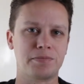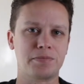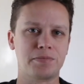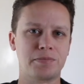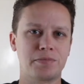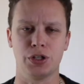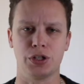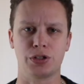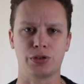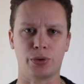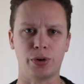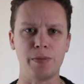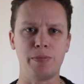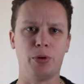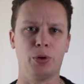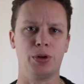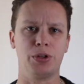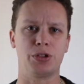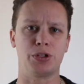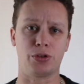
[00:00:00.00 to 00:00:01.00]
There's 3
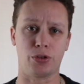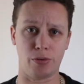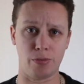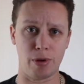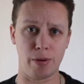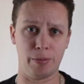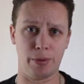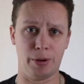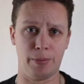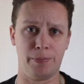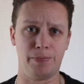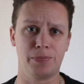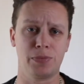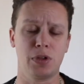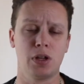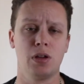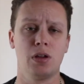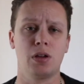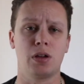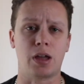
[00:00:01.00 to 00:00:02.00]
points to remember:
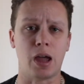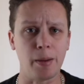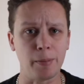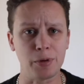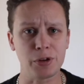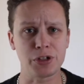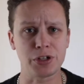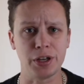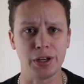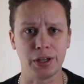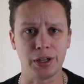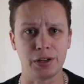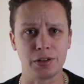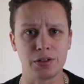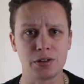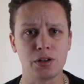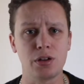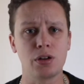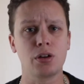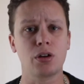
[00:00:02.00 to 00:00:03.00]
camera
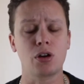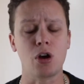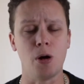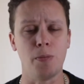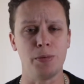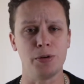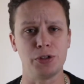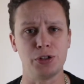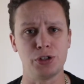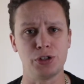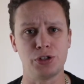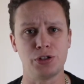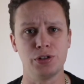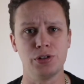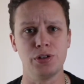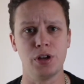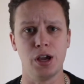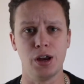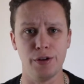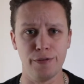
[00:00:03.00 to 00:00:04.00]
settings,
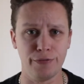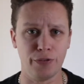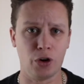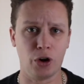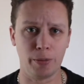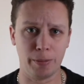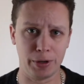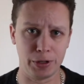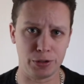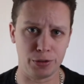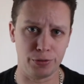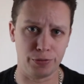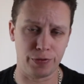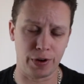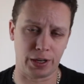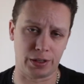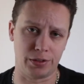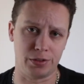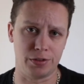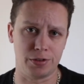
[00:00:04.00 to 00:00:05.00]
composition, and environmental
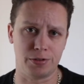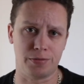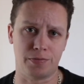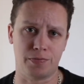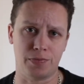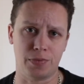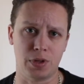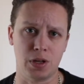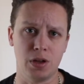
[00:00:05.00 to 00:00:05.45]
factors.